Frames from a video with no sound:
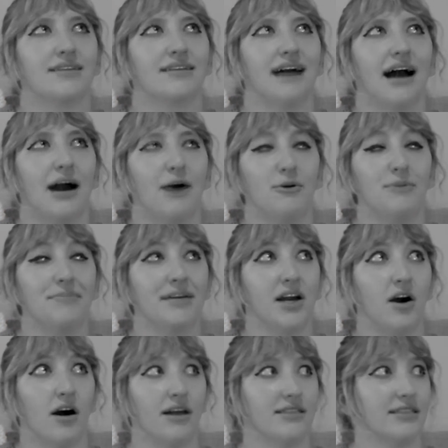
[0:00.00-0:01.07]
I would be
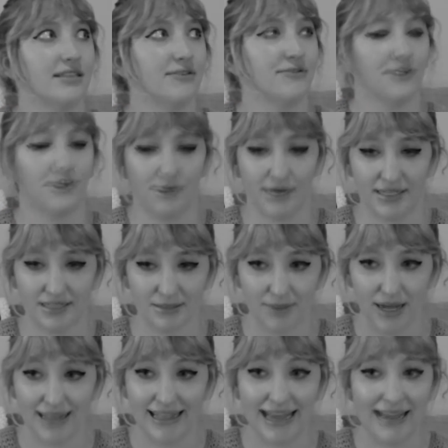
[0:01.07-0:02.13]
haunted for the rest of
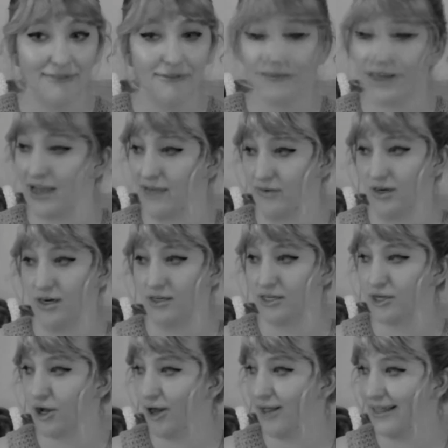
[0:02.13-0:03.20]
my life if I ever heard a
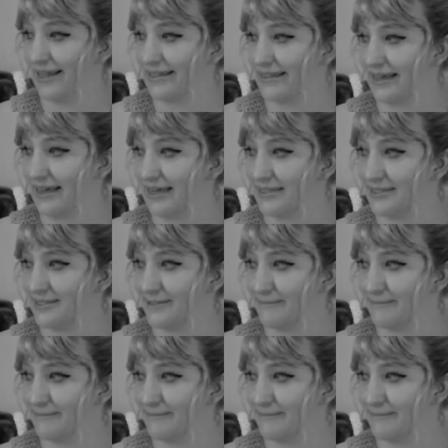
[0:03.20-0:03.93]
doll like that.